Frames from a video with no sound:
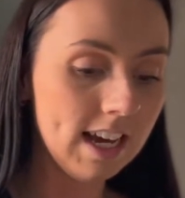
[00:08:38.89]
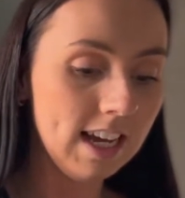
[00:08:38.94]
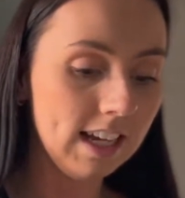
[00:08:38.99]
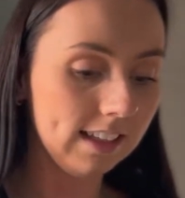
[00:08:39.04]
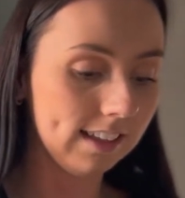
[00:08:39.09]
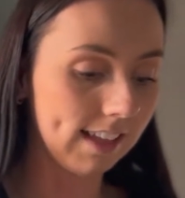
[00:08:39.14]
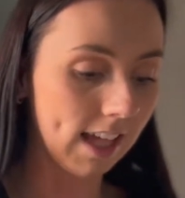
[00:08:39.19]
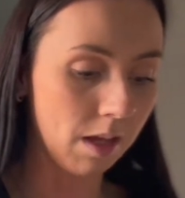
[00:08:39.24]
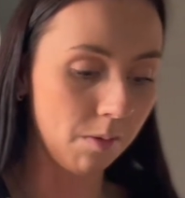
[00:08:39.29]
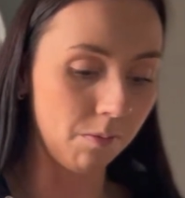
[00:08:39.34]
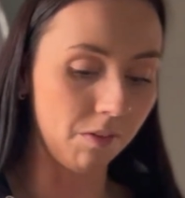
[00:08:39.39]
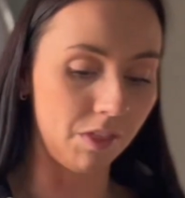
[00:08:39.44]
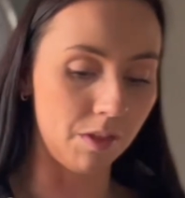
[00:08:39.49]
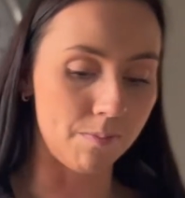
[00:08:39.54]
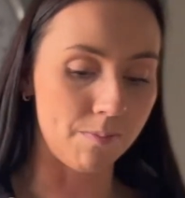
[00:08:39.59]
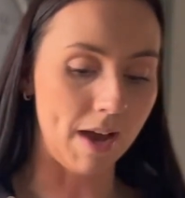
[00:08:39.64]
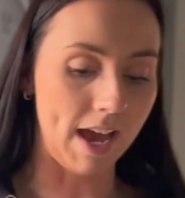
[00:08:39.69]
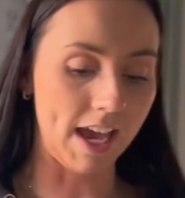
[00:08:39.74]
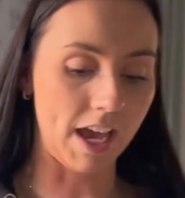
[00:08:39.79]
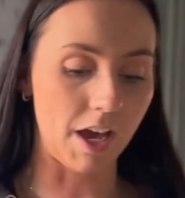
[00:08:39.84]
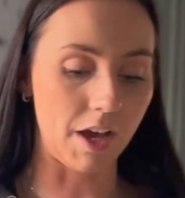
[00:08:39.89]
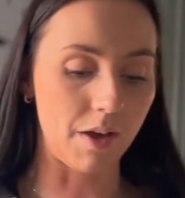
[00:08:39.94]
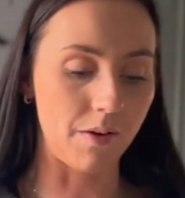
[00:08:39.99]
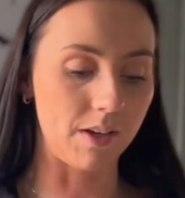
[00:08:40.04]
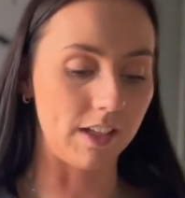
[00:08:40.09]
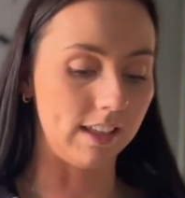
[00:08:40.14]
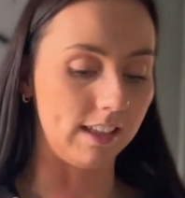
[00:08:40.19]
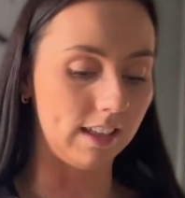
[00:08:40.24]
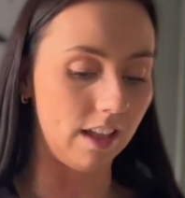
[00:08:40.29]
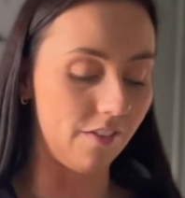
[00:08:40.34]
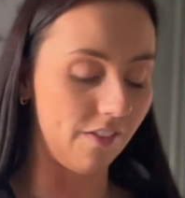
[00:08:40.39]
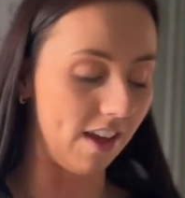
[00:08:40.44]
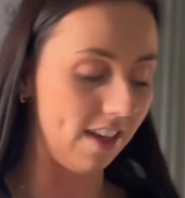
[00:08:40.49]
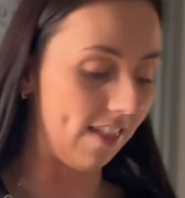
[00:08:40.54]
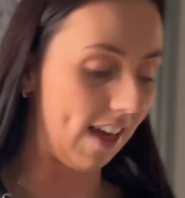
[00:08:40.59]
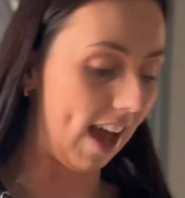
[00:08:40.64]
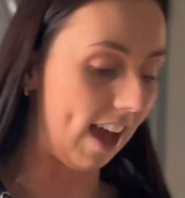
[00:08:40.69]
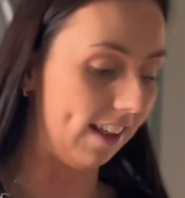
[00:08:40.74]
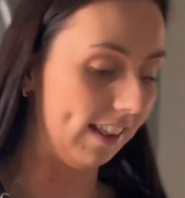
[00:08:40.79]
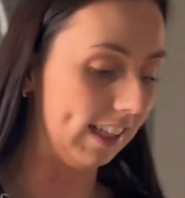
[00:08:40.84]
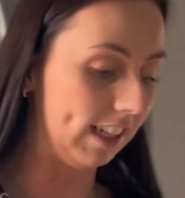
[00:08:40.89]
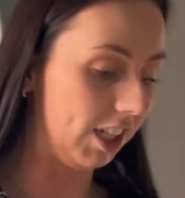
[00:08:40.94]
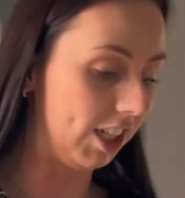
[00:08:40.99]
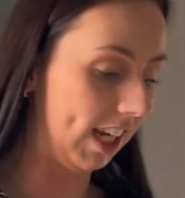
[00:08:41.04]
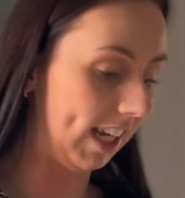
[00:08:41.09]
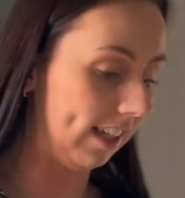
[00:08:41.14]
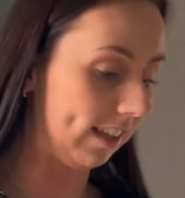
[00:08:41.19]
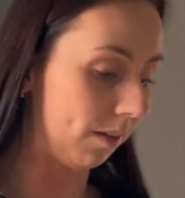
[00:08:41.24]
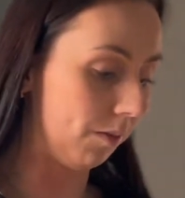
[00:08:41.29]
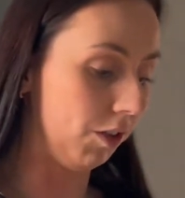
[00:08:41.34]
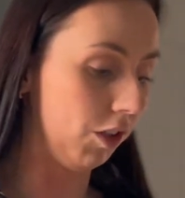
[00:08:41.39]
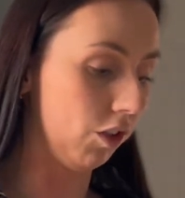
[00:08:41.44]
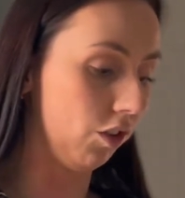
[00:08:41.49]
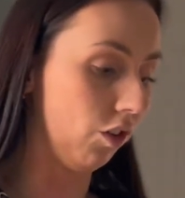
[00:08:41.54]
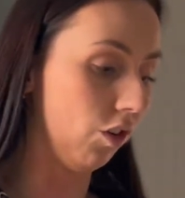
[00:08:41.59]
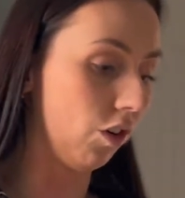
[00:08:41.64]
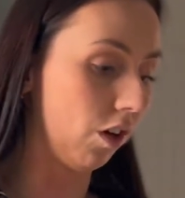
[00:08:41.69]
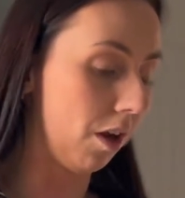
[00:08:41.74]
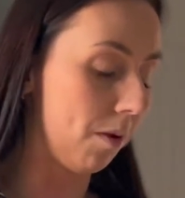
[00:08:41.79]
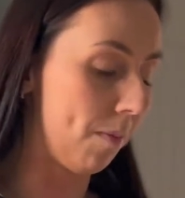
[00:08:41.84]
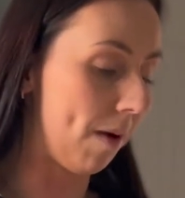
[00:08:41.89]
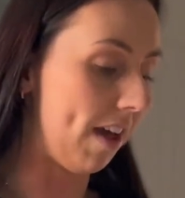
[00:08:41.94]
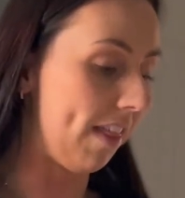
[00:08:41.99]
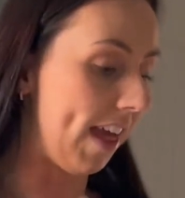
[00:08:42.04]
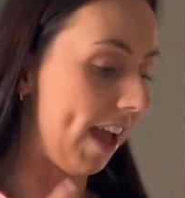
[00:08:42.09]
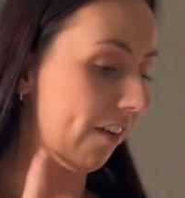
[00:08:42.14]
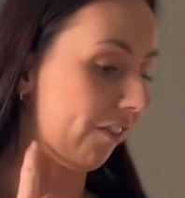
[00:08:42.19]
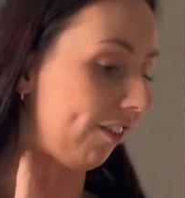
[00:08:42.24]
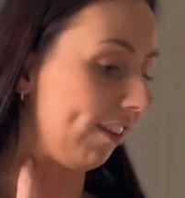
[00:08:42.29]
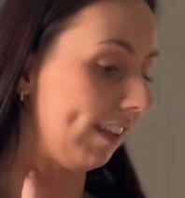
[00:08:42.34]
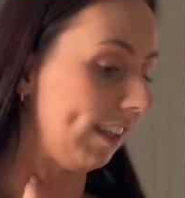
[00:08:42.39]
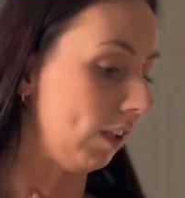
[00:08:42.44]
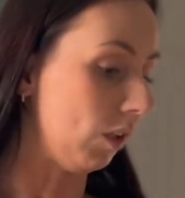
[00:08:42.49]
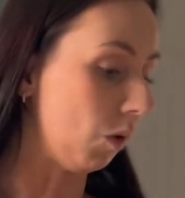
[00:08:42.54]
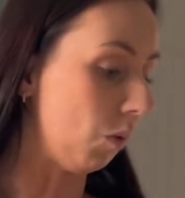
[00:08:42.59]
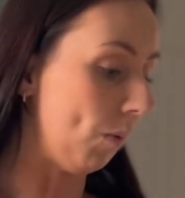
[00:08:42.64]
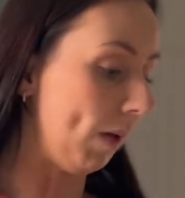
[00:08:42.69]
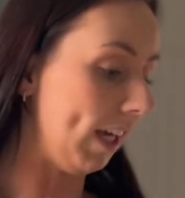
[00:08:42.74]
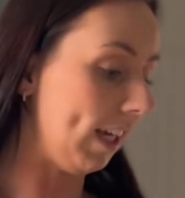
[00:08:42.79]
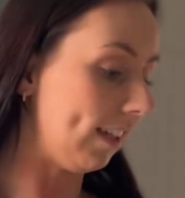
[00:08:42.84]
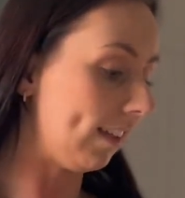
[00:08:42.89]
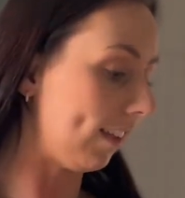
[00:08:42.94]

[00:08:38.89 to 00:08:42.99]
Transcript: Same with the mayo and stuff like that, and the cheese, you're not going to buy that every single week.